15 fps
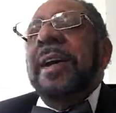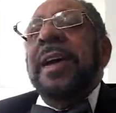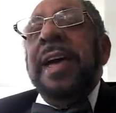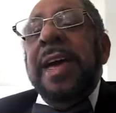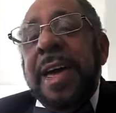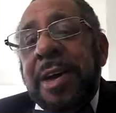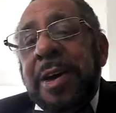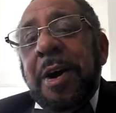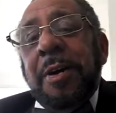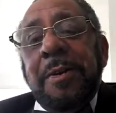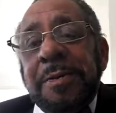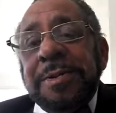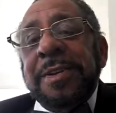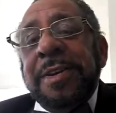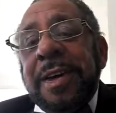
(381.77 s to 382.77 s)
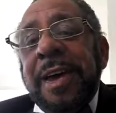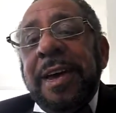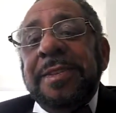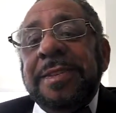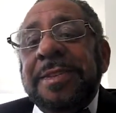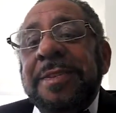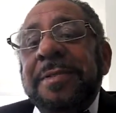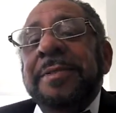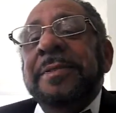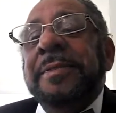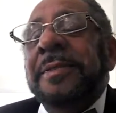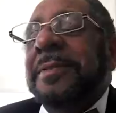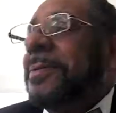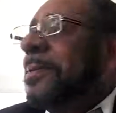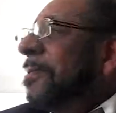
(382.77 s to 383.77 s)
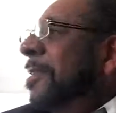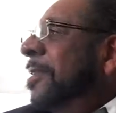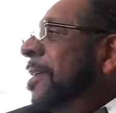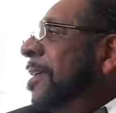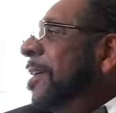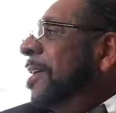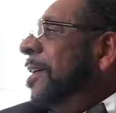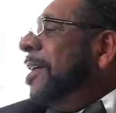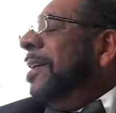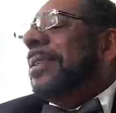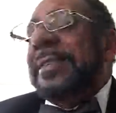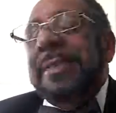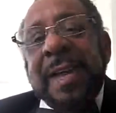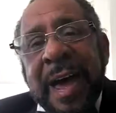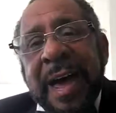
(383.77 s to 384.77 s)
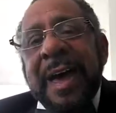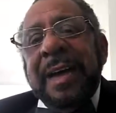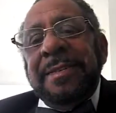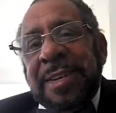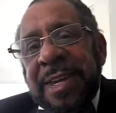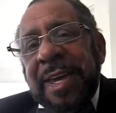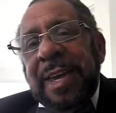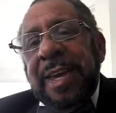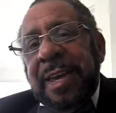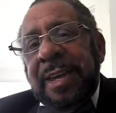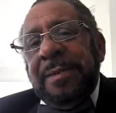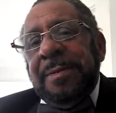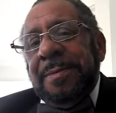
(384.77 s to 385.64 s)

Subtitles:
he goes and gets Don King.